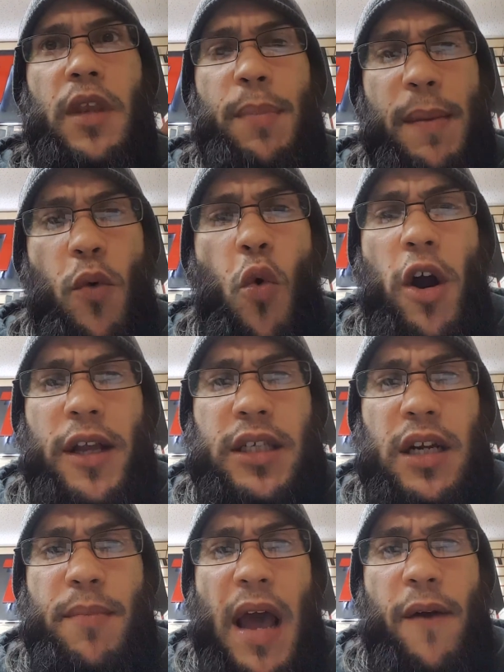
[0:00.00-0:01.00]
people walk
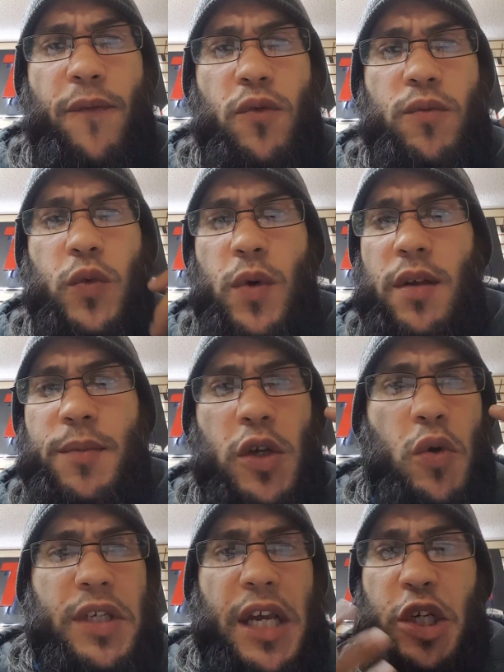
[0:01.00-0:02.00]
into the bathrooms with them to
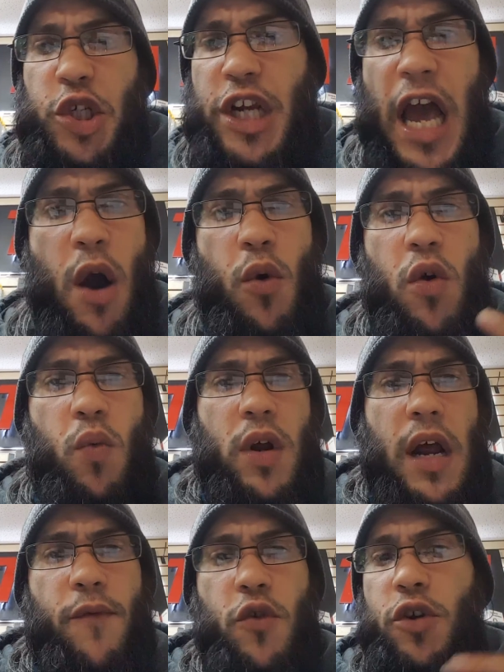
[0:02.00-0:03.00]
go take a shower or
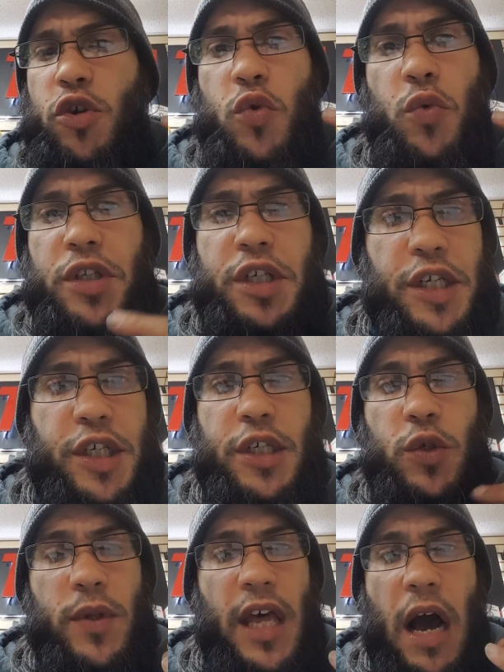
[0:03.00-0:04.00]
whatever. You're doing
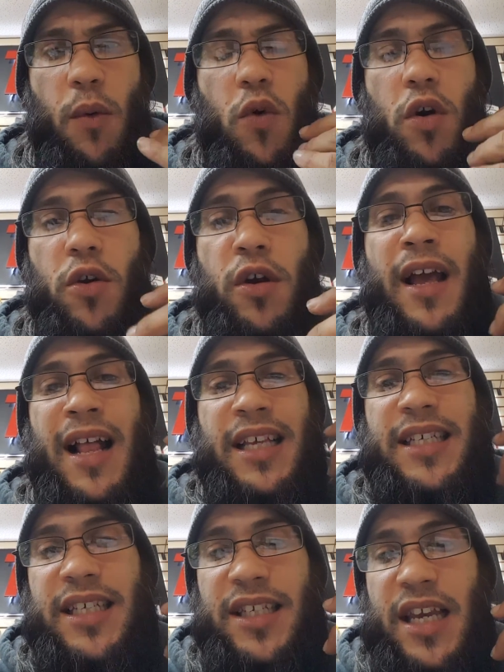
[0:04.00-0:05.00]
dishes with hot water,
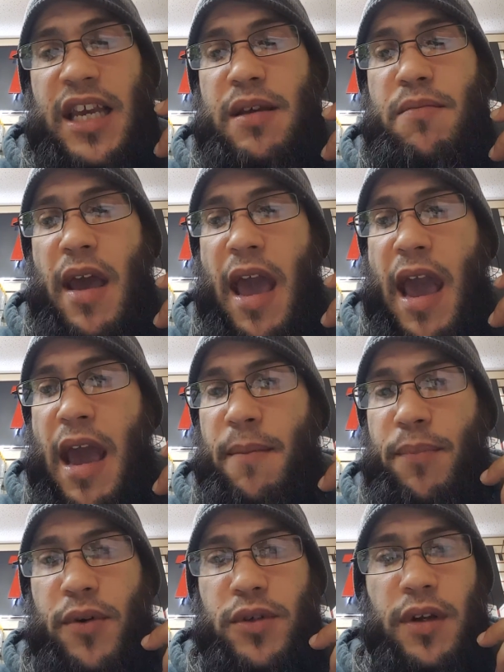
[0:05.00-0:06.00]
steam,
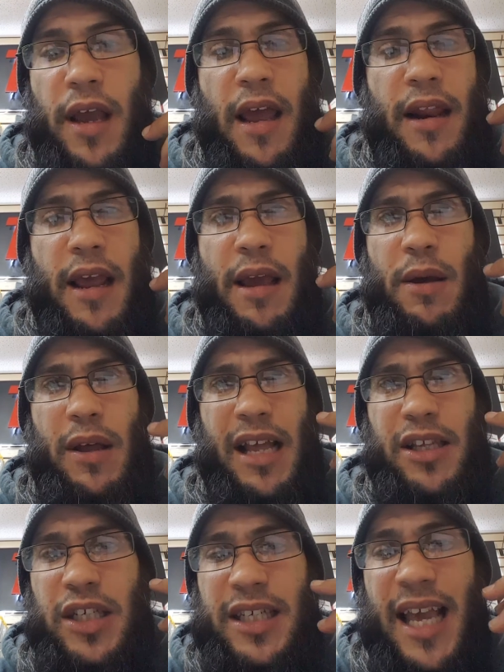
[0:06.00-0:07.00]
and
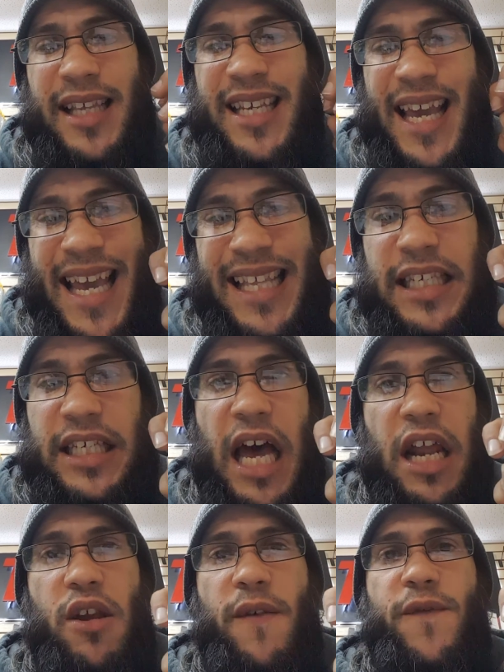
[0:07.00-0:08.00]
it just gets
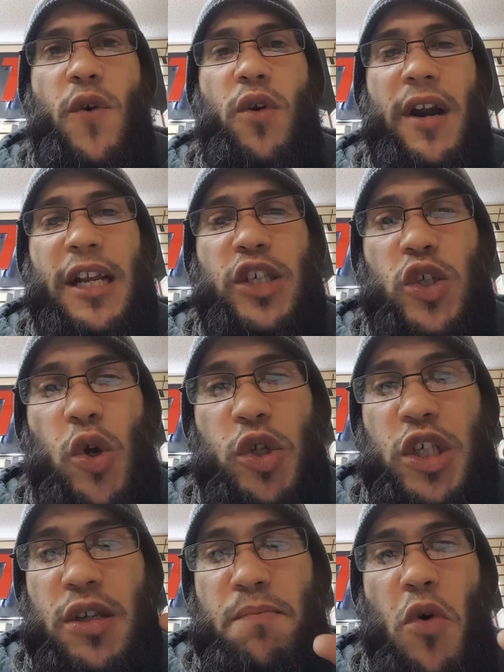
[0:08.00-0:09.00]
inside of your phone and it
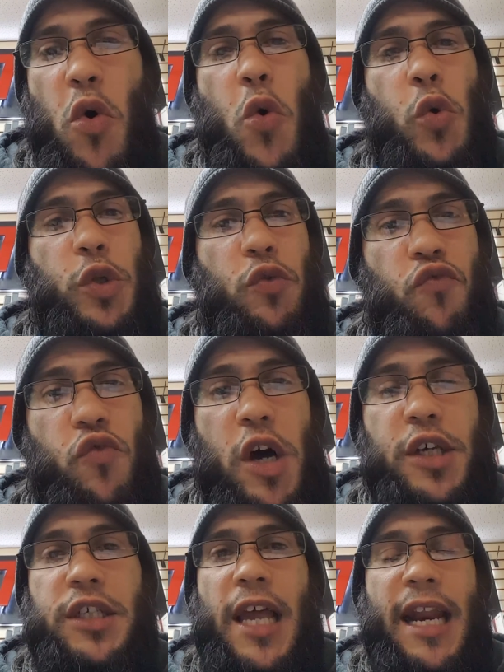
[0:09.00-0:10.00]
starts to mold and
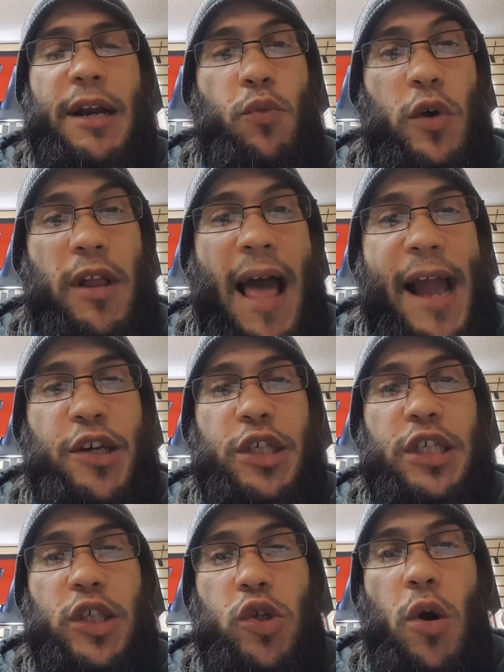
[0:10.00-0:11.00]
rust, and it will
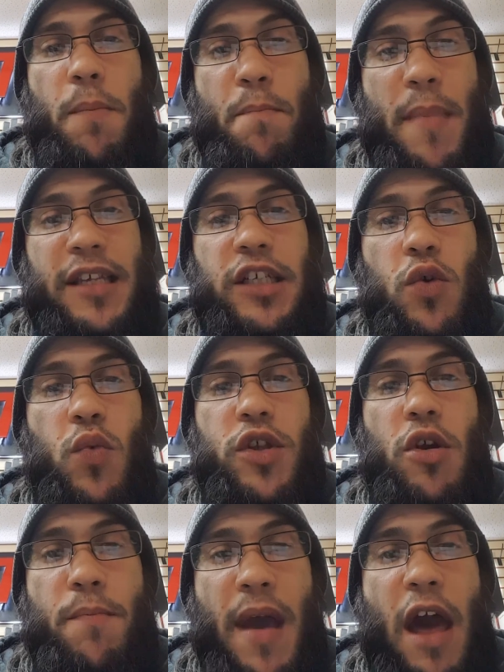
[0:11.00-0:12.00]
actually start messing
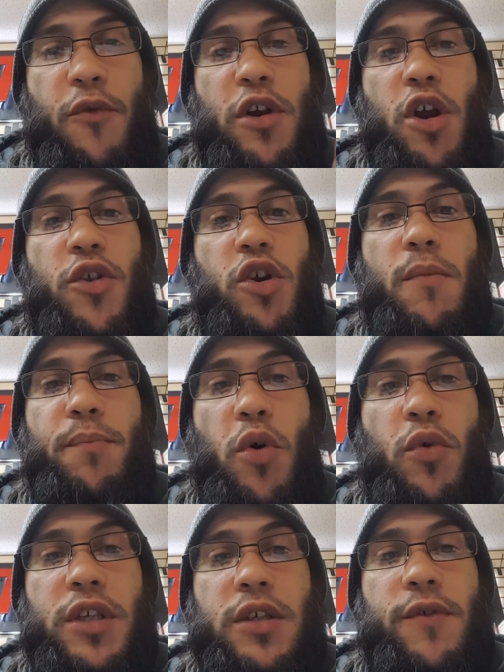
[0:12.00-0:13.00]
with your battery and other
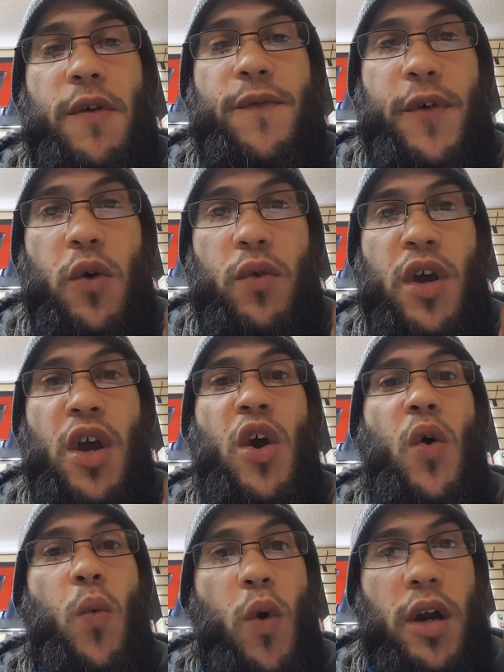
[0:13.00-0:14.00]
components of your phone.
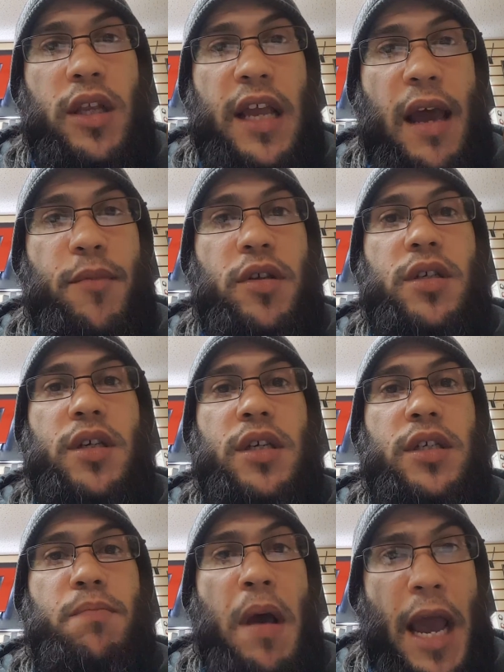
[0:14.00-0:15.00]
Water damage
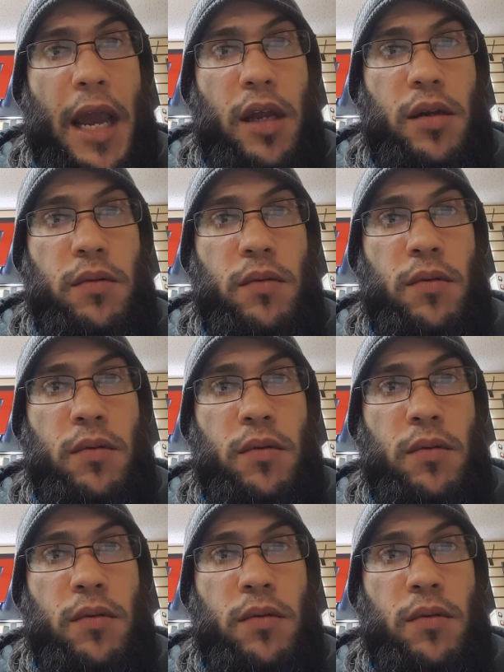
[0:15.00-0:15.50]
is bad.